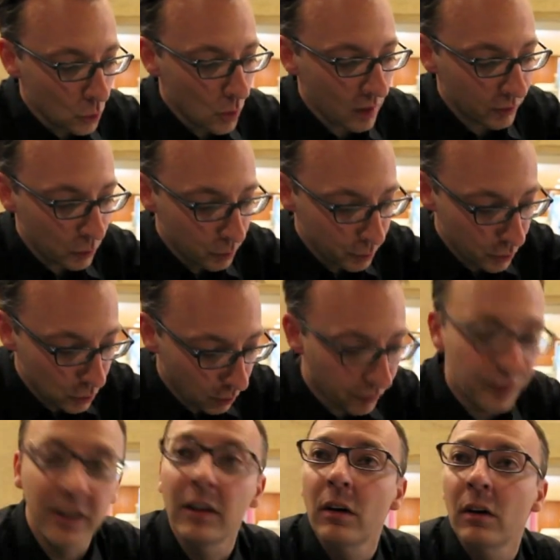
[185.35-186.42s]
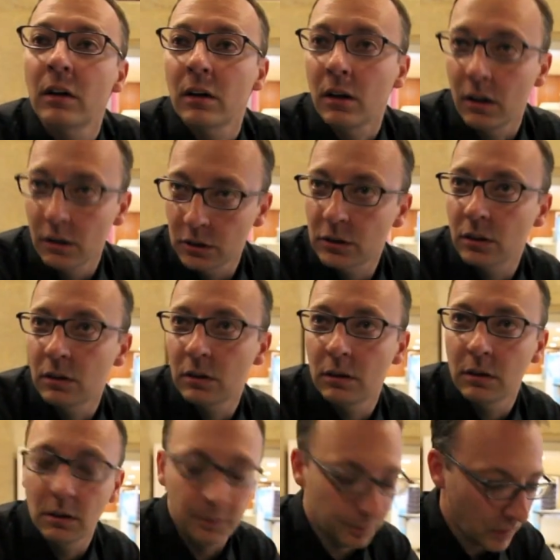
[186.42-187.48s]
you have to put your finger on
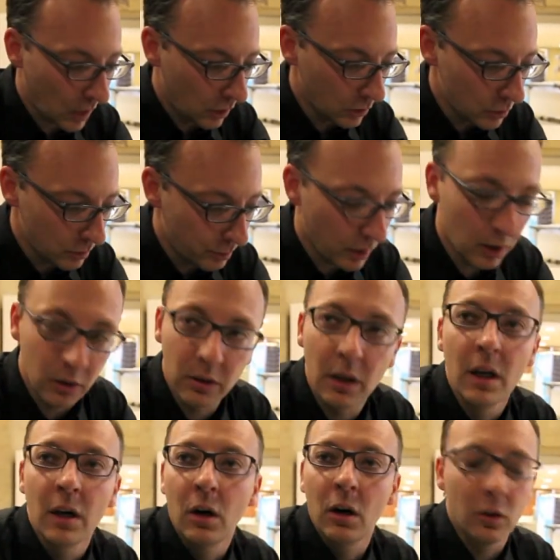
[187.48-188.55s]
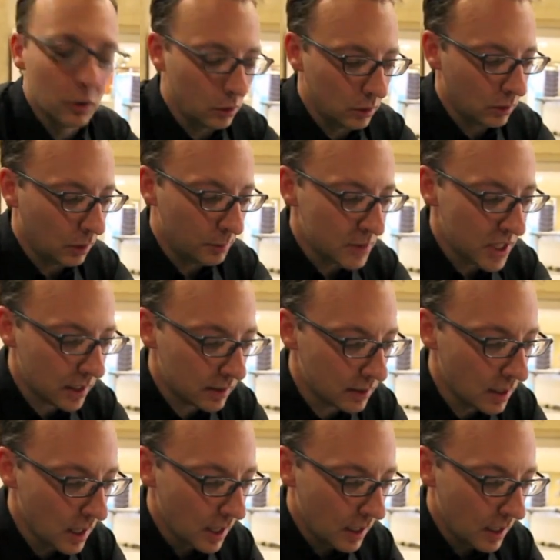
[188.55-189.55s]
the on the pawn or the object,